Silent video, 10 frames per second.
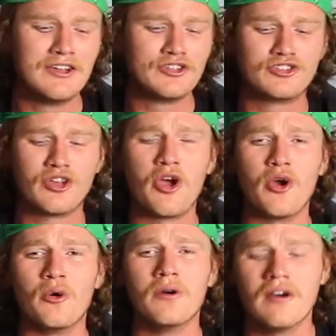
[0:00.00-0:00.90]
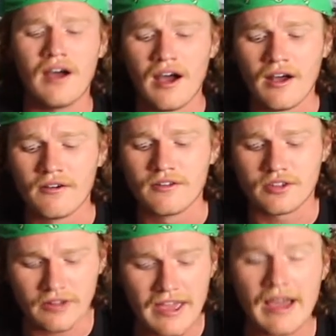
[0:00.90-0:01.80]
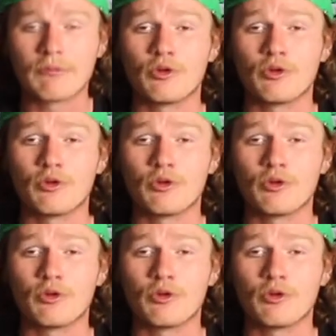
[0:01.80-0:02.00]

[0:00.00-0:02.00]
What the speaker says: So, today I'm